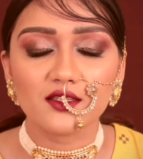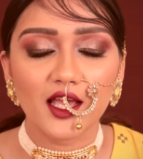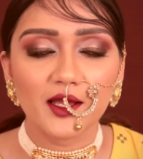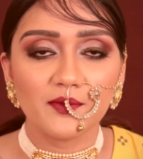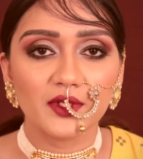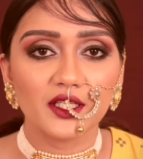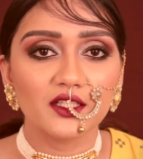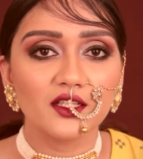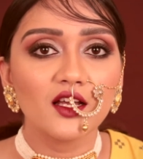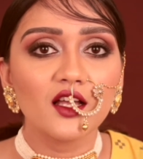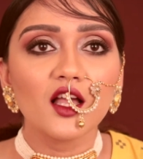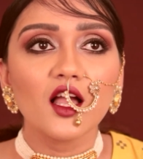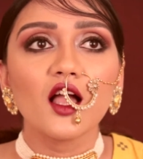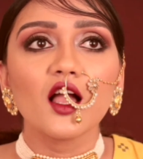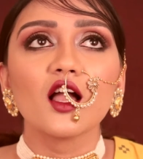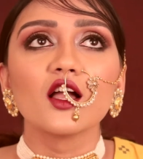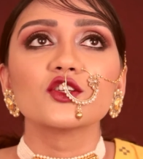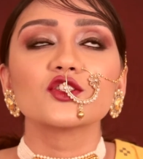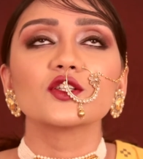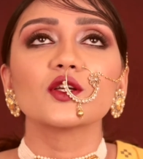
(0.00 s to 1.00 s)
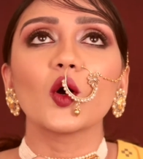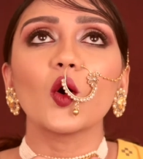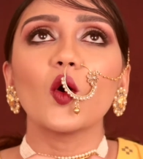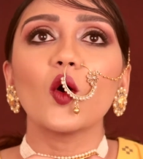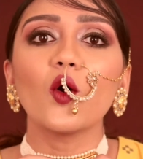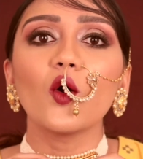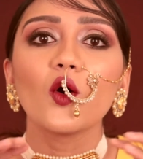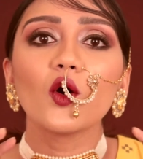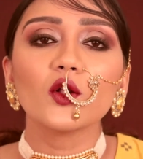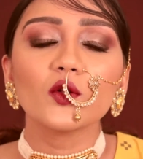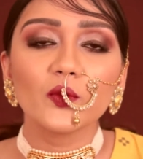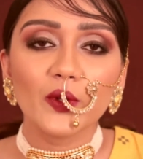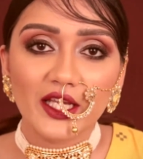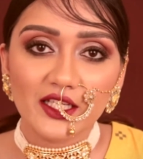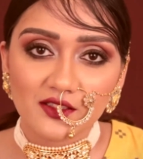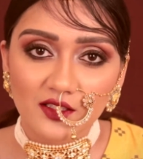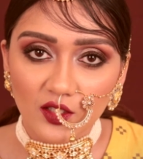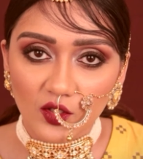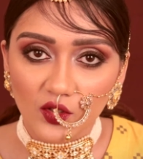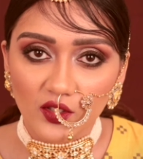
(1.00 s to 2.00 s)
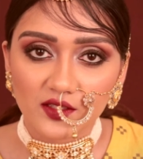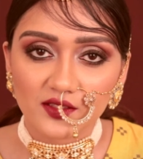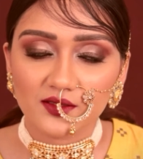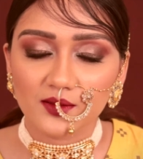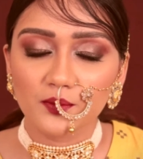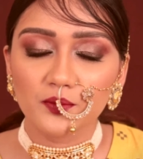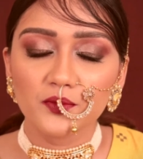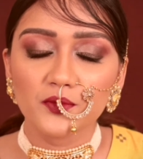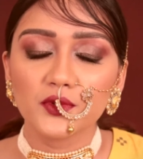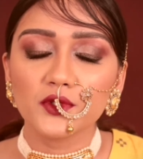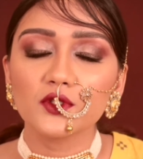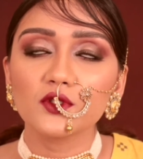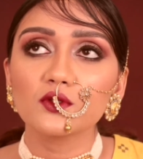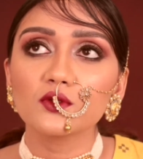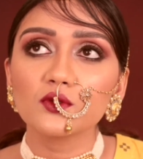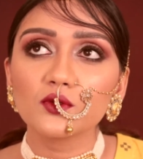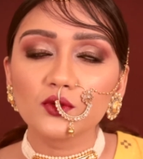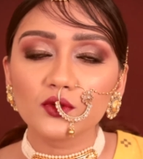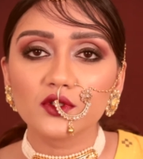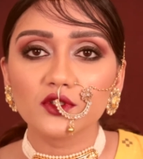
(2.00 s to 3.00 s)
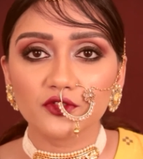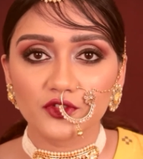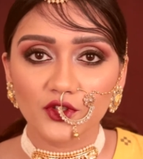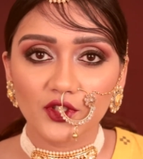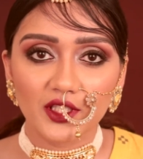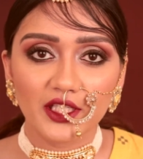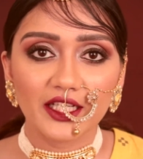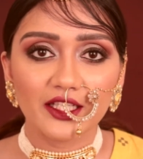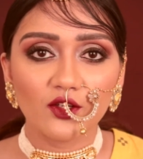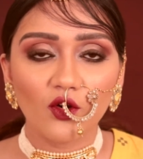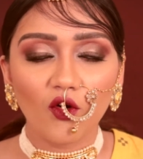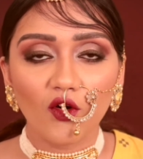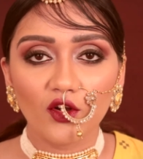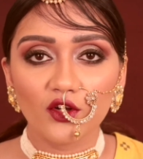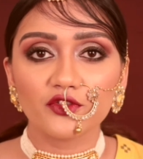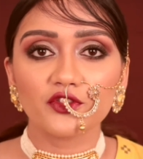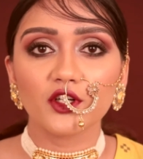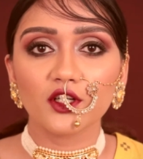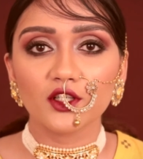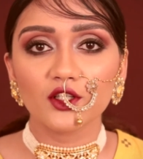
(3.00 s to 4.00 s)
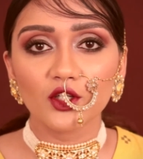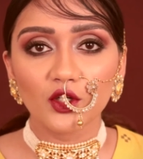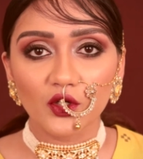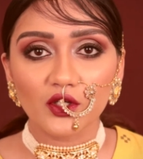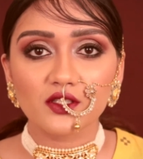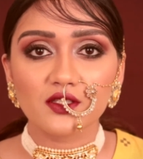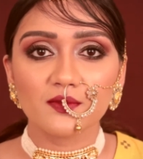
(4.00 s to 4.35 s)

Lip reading: I mean, she always looks beautiful in all of her looks,